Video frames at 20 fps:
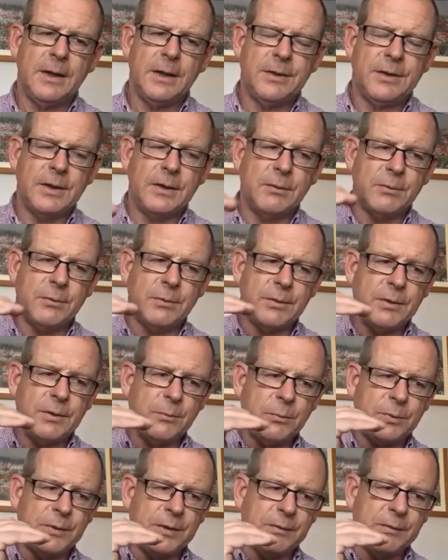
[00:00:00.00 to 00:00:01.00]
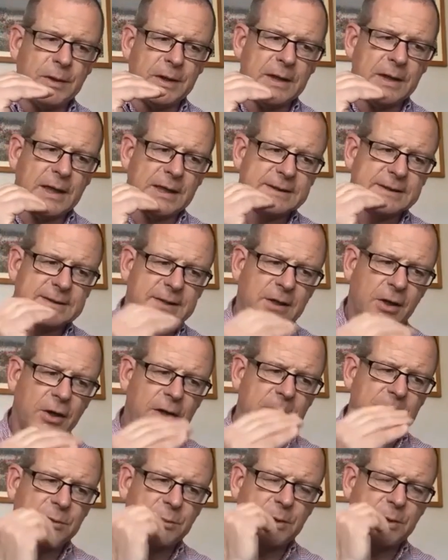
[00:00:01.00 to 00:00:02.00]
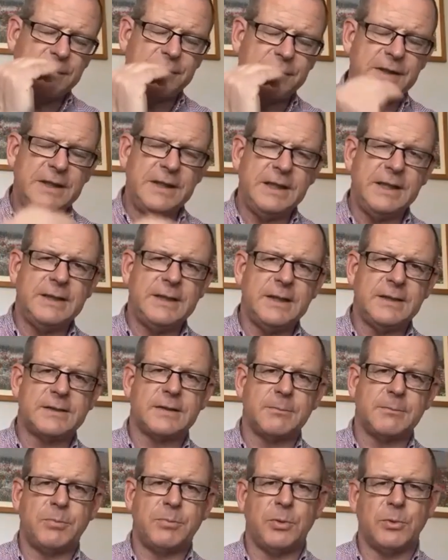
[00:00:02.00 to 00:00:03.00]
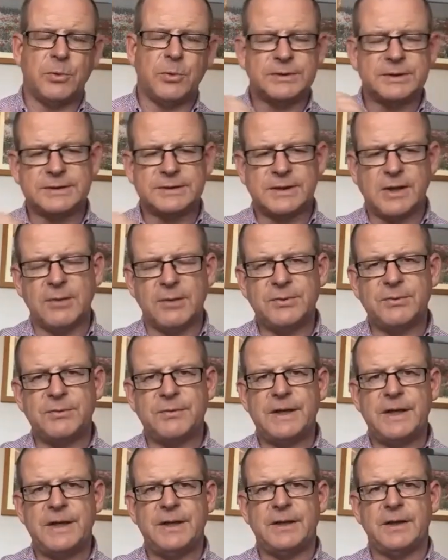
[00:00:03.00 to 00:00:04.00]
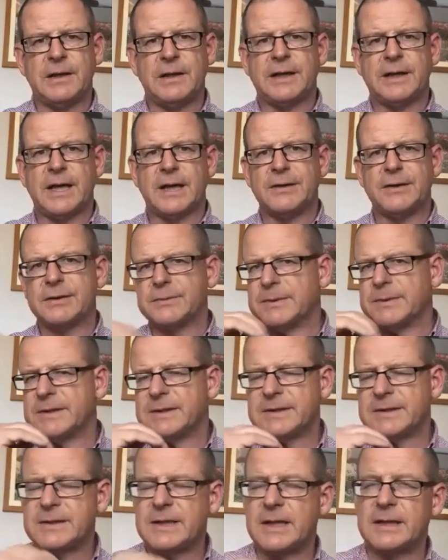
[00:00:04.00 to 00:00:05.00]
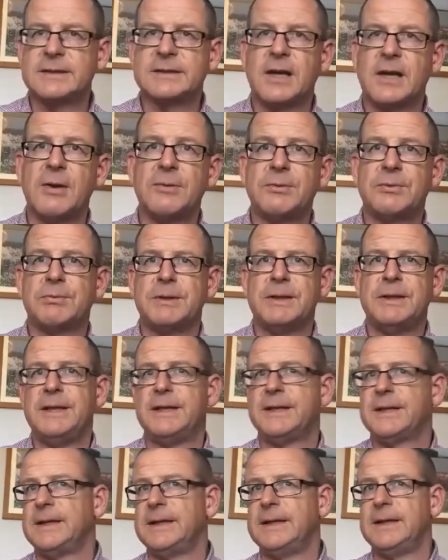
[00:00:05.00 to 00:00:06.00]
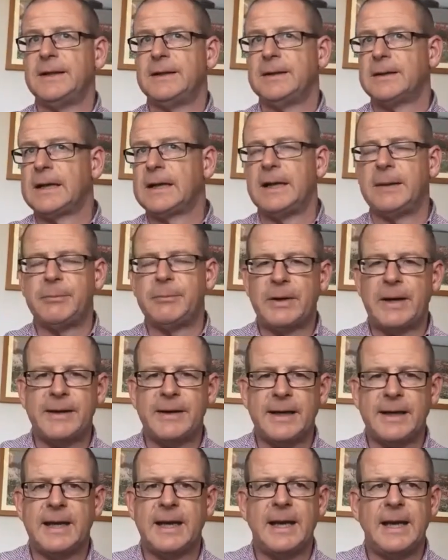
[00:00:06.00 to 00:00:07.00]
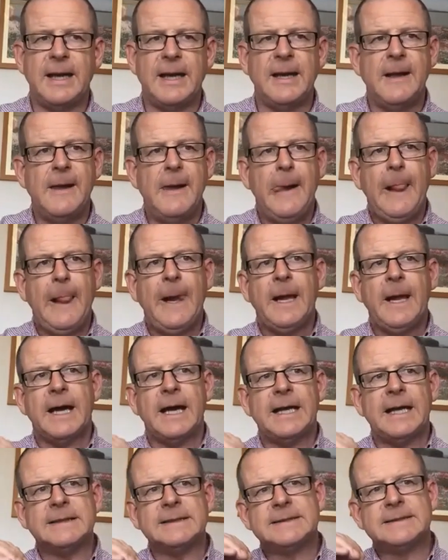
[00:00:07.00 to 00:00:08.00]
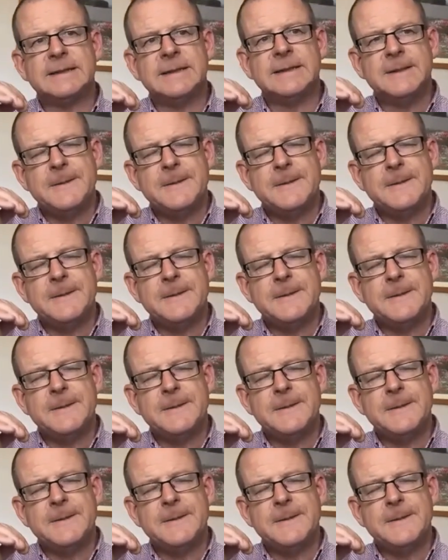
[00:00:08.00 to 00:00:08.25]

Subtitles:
That we, at times we've needed support, at times we've needed encouragement, at times we needed a little clip around the ear, and